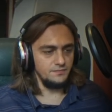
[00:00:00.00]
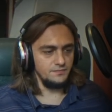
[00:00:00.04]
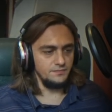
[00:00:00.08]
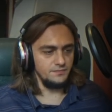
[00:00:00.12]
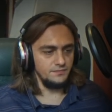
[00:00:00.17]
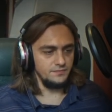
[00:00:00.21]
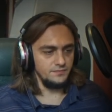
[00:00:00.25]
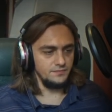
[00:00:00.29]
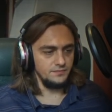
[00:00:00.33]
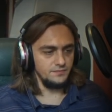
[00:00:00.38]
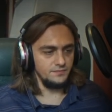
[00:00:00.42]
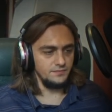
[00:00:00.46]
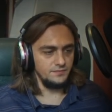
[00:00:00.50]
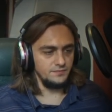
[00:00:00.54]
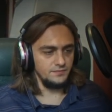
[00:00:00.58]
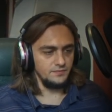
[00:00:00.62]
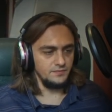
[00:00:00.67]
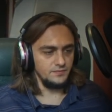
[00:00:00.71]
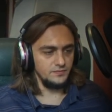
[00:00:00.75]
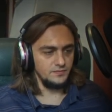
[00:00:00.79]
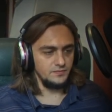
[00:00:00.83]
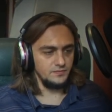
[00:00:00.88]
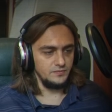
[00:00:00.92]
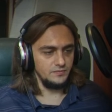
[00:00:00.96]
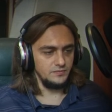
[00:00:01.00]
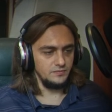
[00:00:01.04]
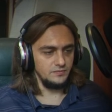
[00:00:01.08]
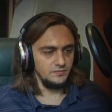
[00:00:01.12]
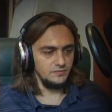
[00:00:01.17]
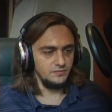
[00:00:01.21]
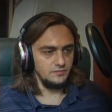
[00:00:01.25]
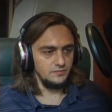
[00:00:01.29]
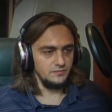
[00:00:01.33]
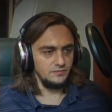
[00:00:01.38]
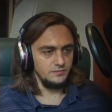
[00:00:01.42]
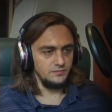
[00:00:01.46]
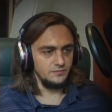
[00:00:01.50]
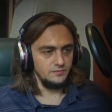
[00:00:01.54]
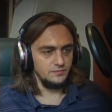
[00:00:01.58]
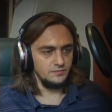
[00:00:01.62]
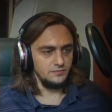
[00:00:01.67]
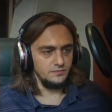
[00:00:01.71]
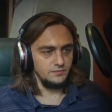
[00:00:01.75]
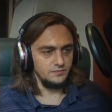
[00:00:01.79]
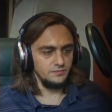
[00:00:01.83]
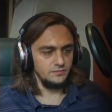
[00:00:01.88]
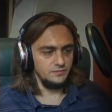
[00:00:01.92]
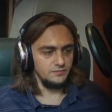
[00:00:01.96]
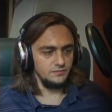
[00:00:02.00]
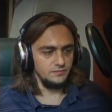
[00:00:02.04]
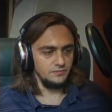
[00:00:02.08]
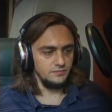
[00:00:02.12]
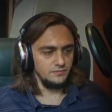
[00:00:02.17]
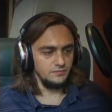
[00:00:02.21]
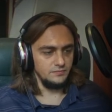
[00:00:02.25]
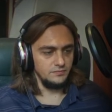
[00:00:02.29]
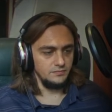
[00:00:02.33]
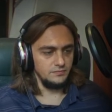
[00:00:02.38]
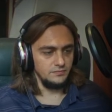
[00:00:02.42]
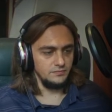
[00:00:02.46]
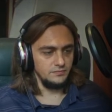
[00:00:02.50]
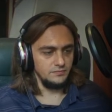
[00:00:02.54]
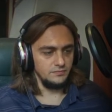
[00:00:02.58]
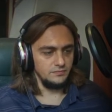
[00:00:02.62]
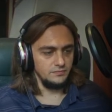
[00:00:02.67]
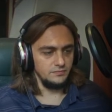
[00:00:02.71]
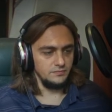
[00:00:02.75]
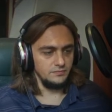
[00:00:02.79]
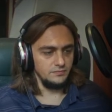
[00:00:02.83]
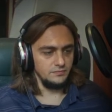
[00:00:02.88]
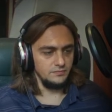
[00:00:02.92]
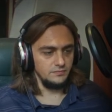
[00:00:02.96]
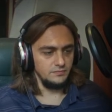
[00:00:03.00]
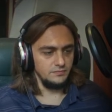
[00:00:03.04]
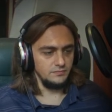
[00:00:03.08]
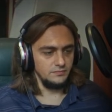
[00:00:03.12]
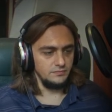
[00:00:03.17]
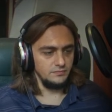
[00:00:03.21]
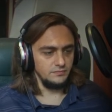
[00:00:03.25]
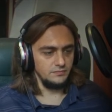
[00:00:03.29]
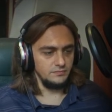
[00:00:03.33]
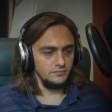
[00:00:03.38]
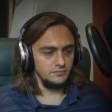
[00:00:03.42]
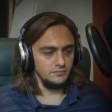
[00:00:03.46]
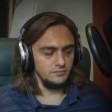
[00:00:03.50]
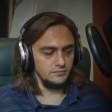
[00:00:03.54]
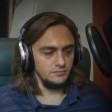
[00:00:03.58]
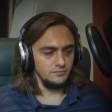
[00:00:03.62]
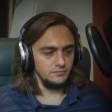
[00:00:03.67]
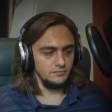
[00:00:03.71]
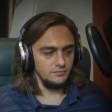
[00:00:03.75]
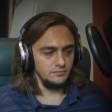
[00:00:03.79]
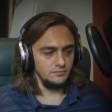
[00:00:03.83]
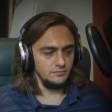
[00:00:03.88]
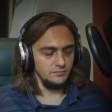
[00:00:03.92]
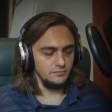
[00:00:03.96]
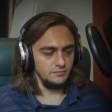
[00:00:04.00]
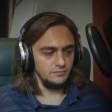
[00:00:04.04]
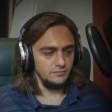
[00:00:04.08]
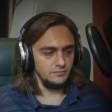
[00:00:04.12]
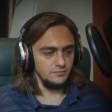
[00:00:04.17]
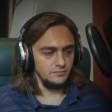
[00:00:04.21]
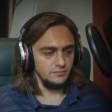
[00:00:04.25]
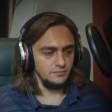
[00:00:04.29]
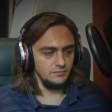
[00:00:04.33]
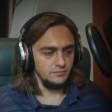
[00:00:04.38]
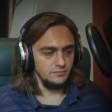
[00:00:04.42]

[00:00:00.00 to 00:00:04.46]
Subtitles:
(silence)